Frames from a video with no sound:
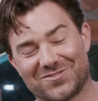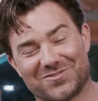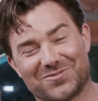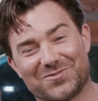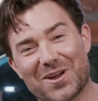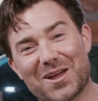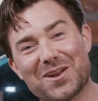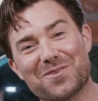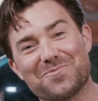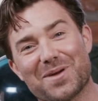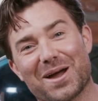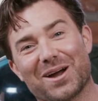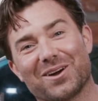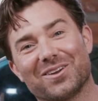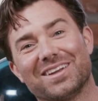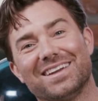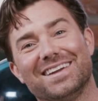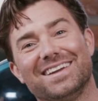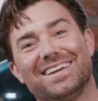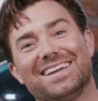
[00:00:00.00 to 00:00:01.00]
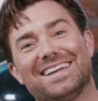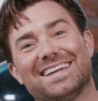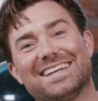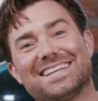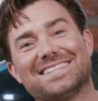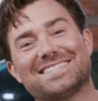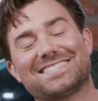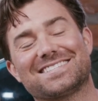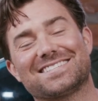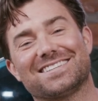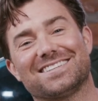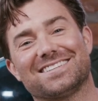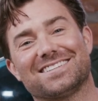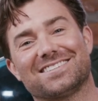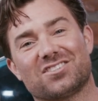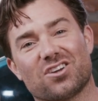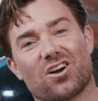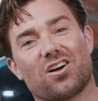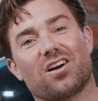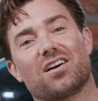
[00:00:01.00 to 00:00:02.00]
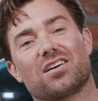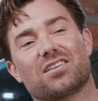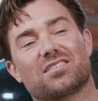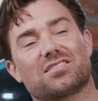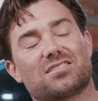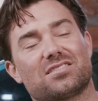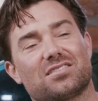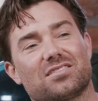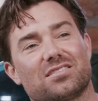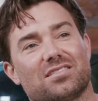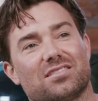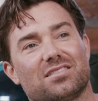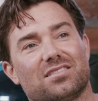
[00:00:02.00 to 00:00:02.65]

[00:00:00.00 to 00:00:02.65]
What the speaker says: read about is dogs